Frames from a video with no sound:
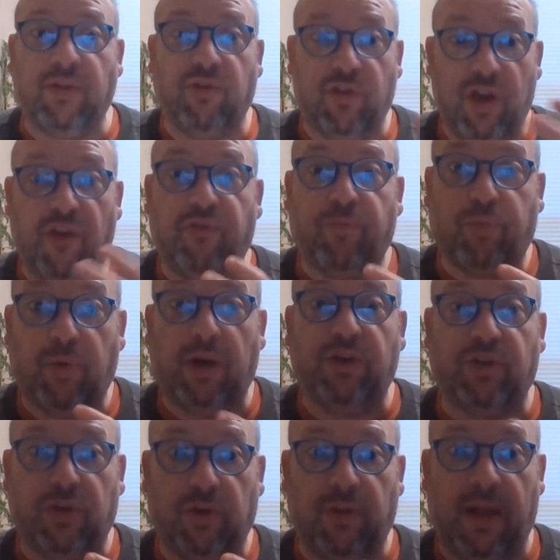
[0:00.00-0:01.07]
There's enough
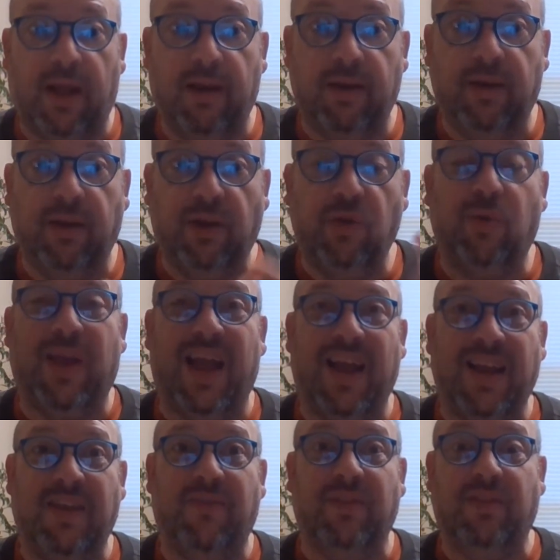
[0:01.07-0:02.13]
pressure that you
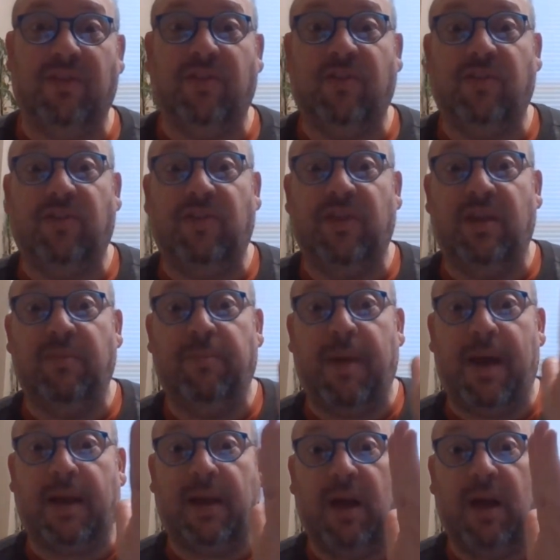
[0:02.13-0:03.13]
can't even sit back